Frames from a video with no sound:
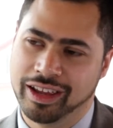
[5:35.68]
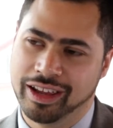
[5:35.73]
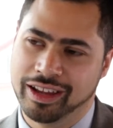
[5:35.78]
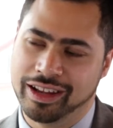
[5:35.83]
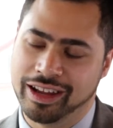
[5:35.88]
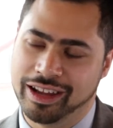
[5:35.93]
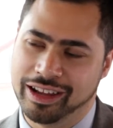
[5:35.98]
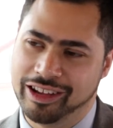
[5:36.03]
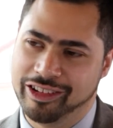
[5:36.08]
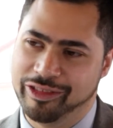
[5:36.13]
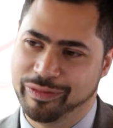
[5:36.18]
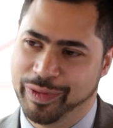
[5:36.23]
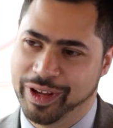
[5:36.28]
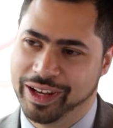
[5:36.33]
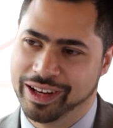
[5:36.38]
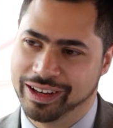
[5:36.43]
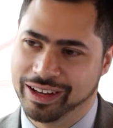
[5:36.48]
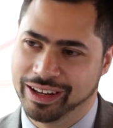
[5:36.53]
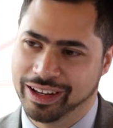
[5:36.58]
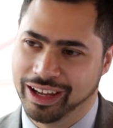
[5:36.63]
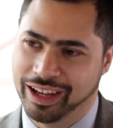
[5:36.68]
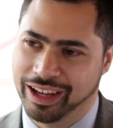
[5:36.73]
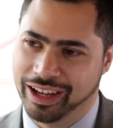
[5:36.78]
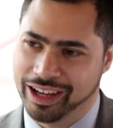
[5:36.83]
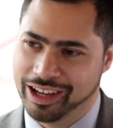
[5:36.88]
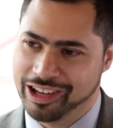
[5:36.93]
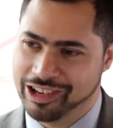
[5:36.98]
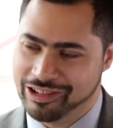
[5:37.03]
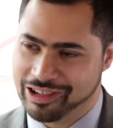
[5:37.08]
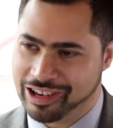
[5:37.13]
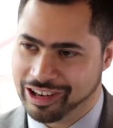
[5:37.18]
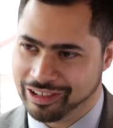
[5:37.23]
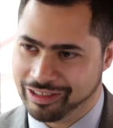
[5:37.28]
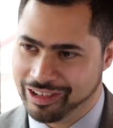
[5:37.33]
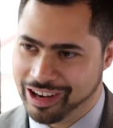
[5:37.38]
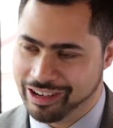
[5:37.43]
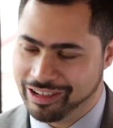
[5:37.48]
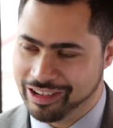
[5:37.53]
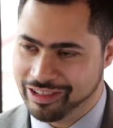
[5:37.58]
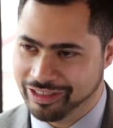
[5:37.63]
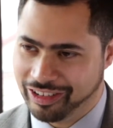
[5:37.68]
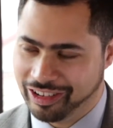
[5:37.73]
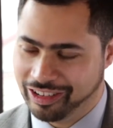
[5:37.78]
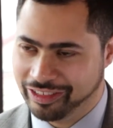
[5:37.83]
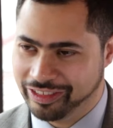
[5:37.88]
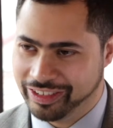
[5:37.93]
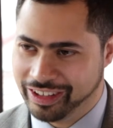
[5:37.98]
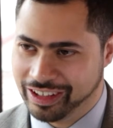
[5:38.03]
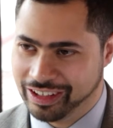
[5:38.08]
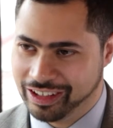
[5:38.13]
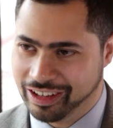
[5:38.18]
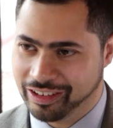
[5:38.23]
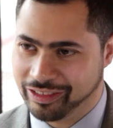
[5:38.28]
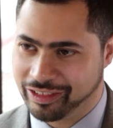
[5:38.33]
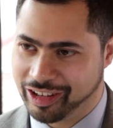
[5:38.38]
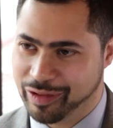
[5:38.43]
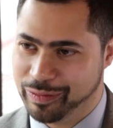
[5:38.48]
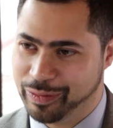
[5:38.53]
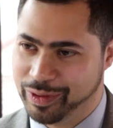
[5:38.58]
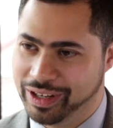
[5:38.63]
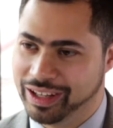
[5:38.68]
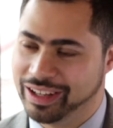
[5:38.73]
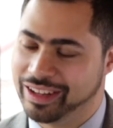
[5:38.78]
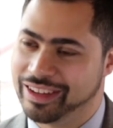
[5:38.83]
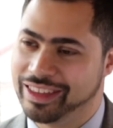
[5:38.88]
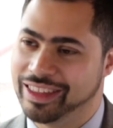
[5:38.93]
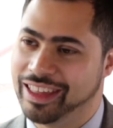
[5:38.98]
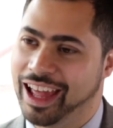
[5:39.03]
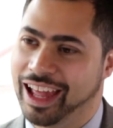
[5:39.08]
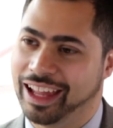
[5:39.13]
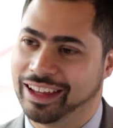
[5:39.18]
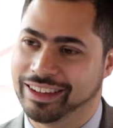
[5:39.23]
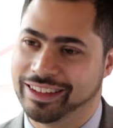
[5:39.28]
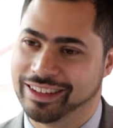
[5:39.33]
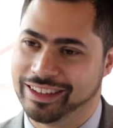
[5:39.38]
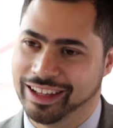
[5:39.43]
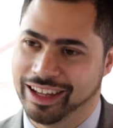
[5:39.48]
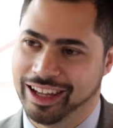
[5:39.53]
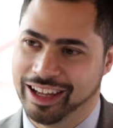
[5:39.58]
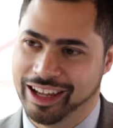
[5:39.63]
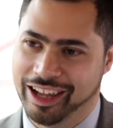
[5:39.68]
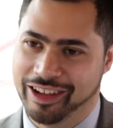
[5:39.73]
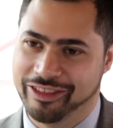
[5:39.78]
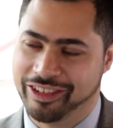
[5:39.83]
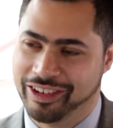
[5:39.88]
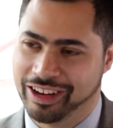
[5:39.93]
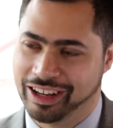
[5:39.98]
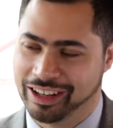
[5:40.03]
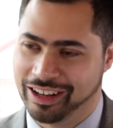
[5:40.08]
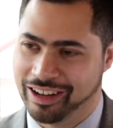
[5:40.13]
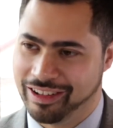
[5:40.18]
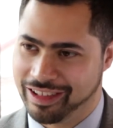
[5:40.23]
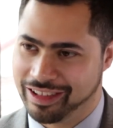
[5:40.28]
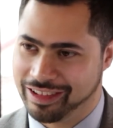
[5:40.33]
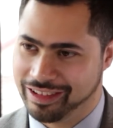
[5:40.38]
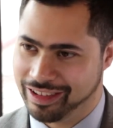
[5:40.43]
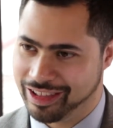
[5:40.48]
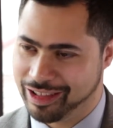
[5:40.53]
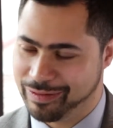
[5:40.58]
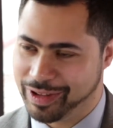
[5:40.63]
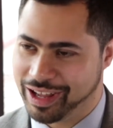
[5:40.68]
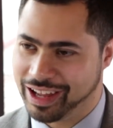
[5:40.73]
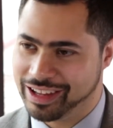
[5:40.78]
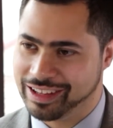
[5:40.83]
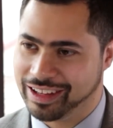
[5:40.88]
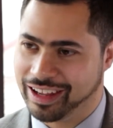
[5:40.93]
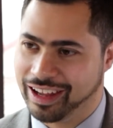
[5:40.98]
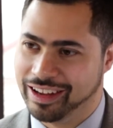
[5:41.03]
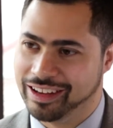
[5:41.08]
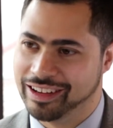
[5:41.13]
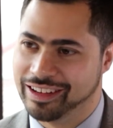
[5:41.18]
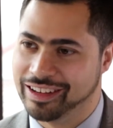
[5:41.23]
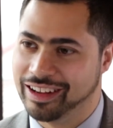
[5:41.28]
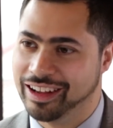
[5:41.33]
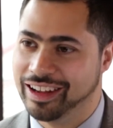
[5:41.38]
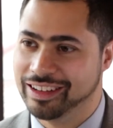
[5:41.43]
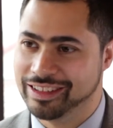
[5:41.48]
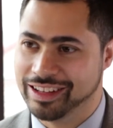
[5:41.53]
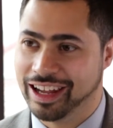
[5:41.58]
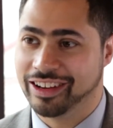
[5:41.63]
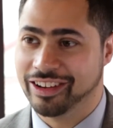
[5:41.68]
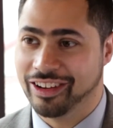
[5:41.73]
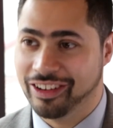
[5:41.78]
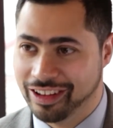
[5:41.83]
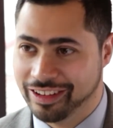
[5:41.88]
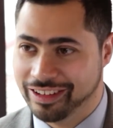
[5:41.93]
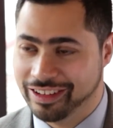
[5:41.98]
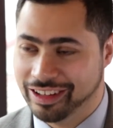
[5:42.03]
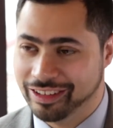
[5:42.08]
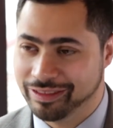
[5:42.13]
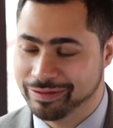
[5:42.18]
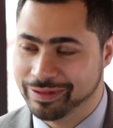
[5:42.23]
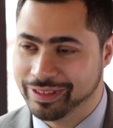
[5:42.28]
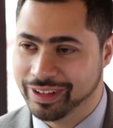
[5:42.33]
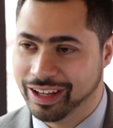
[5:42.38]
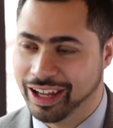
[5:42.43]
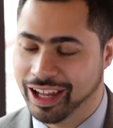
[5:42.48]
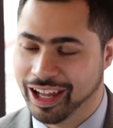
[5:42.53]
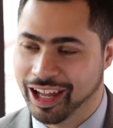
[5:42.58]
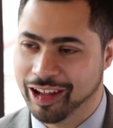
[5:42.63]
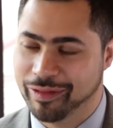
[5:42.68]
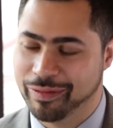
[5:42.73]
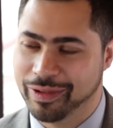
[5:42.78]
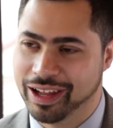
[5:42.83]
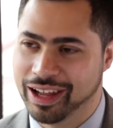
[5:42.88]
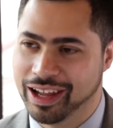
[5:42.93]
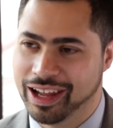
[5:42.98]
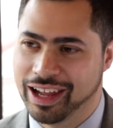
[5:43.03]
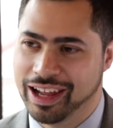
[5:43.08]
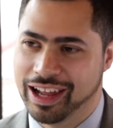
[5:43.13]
Now you've been in your career involved in a lot of companies that are very close to some cutting edge technology. Mm-hmm.